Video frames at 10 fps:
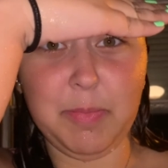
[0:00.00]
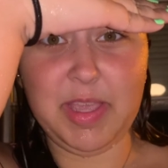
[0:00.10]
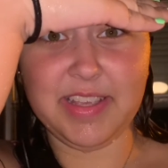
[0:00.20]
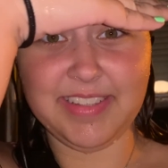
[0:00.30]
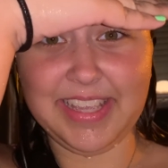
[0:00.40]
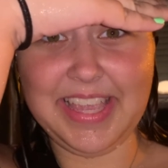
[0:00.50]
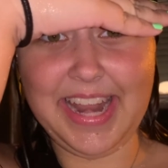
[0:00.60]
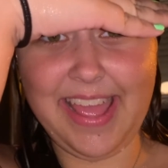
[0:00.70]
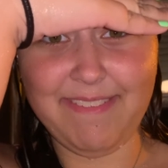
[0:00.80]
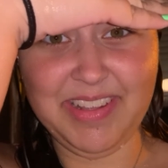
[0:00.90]
because I
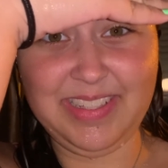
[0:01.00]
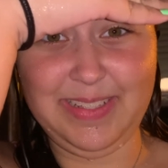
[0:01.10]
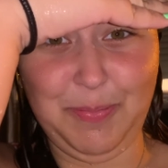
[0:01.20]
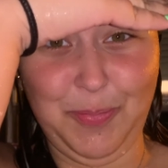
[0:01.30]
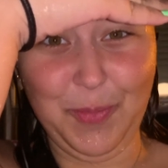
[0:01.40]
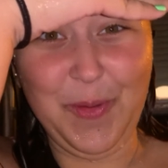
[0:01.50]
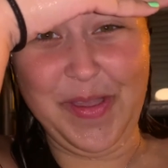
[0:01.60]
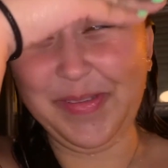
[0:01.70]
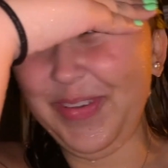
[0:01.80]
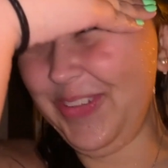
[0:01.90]
can't have it
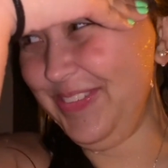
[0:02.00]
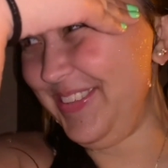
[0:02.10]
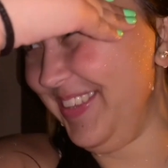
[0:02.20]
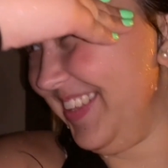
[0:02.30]
spoiled.